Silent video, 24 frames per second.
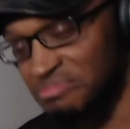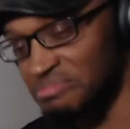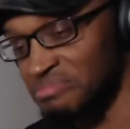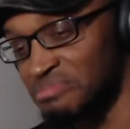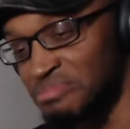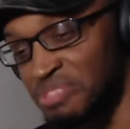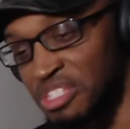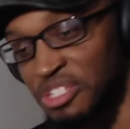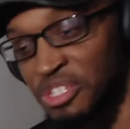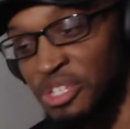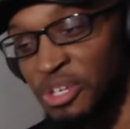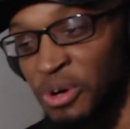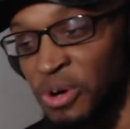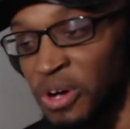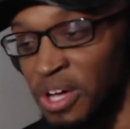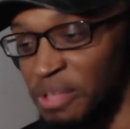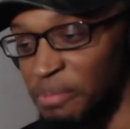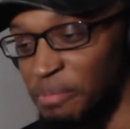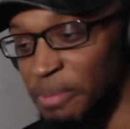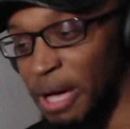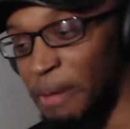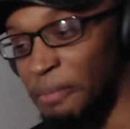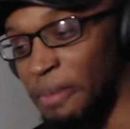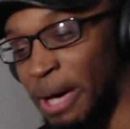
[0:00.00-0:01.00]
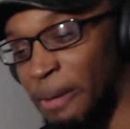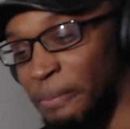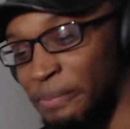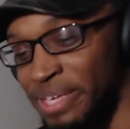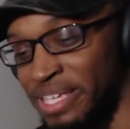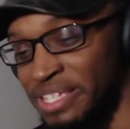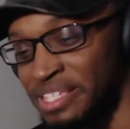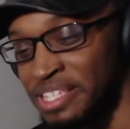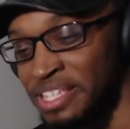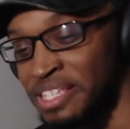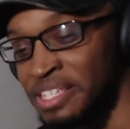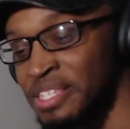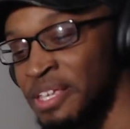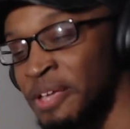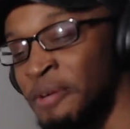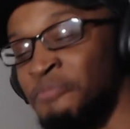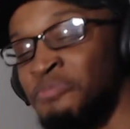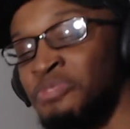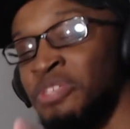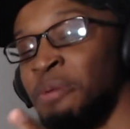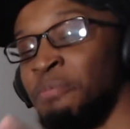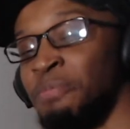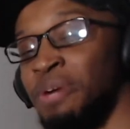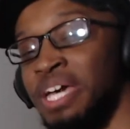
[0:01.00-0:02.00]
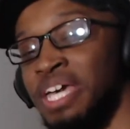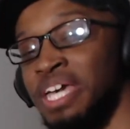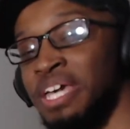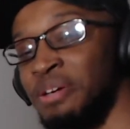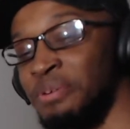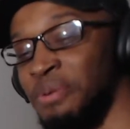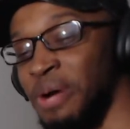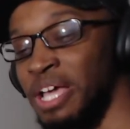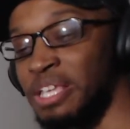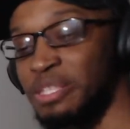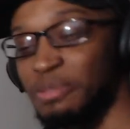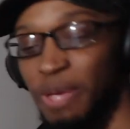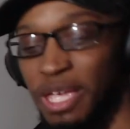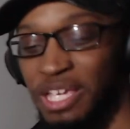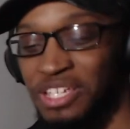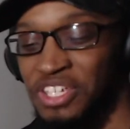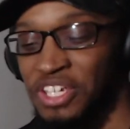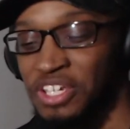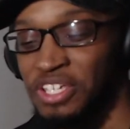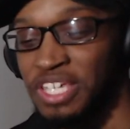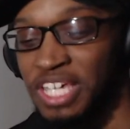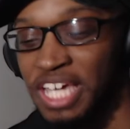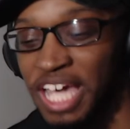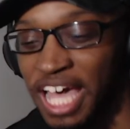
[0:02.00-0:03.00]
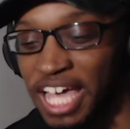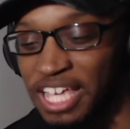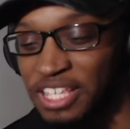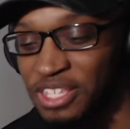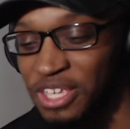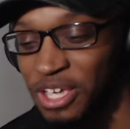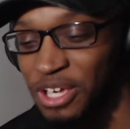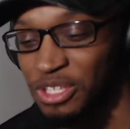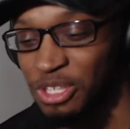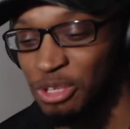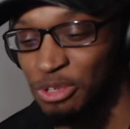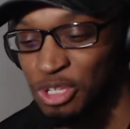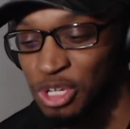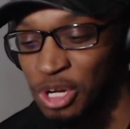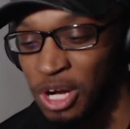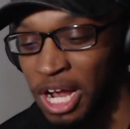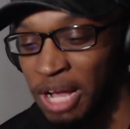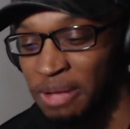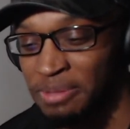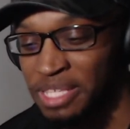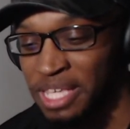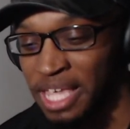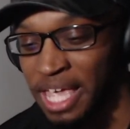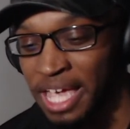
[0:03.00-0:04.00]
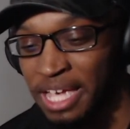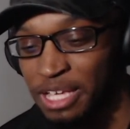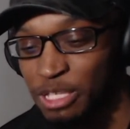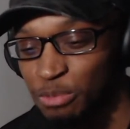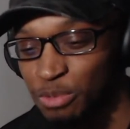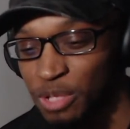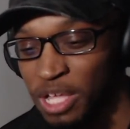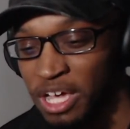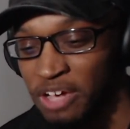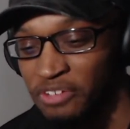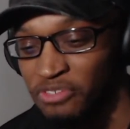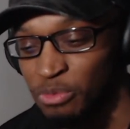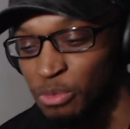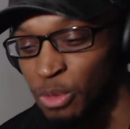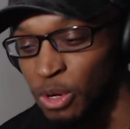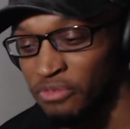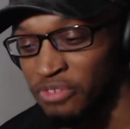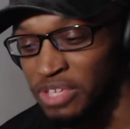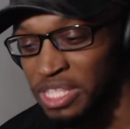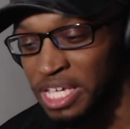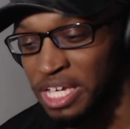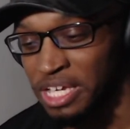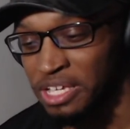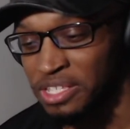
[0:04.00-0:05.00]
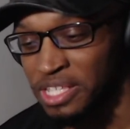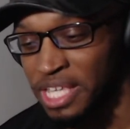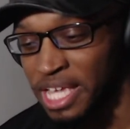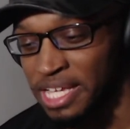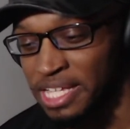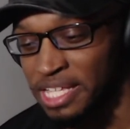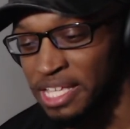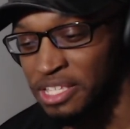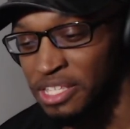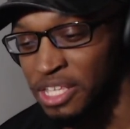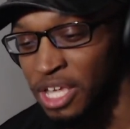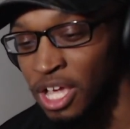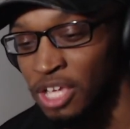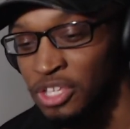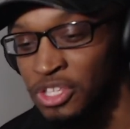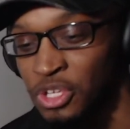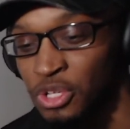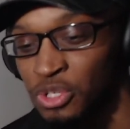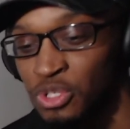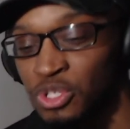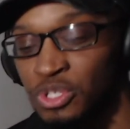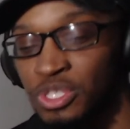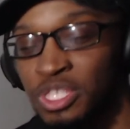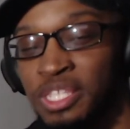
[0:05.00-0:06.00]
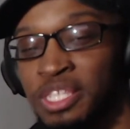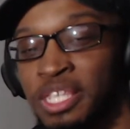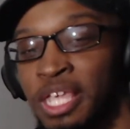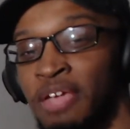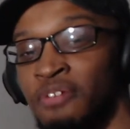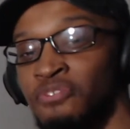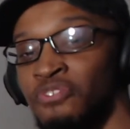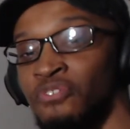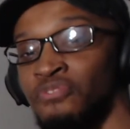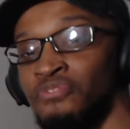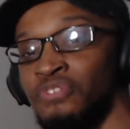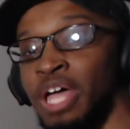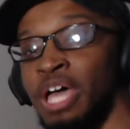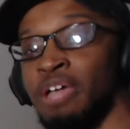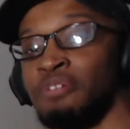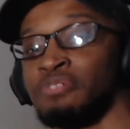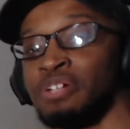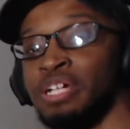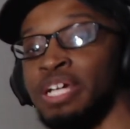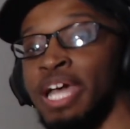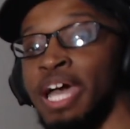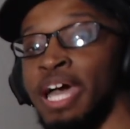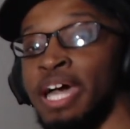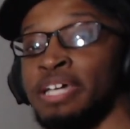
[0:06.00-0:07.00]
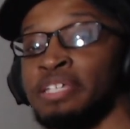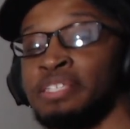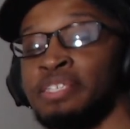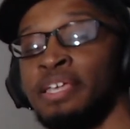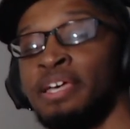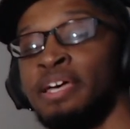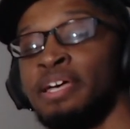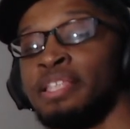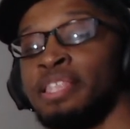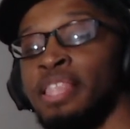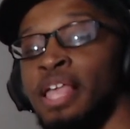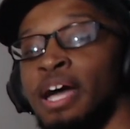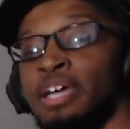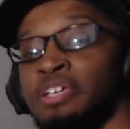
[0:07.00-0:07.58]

just go on about my business. But anyways, make sure you guys go subscribe to Xplug for more videos like this. Also do the same for Flight Reacts. Like,